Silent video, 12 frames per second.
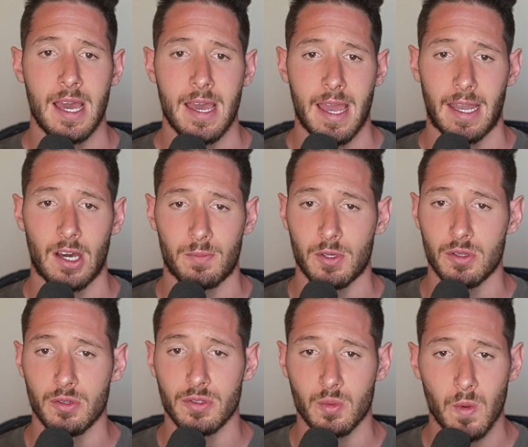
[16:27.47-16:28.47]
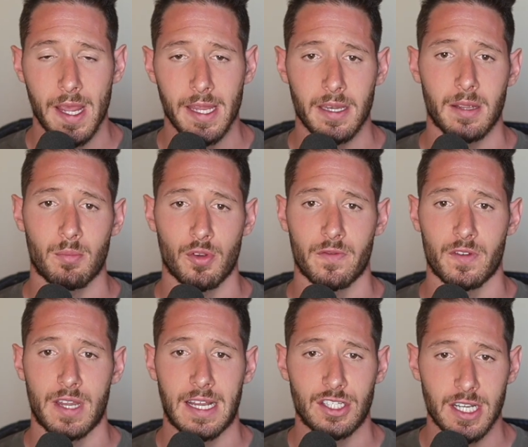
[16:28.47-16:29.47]
and help you lose weight, improve your
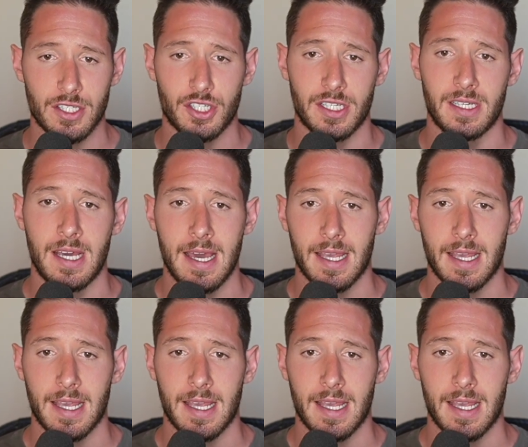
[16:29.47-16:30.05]
digestion,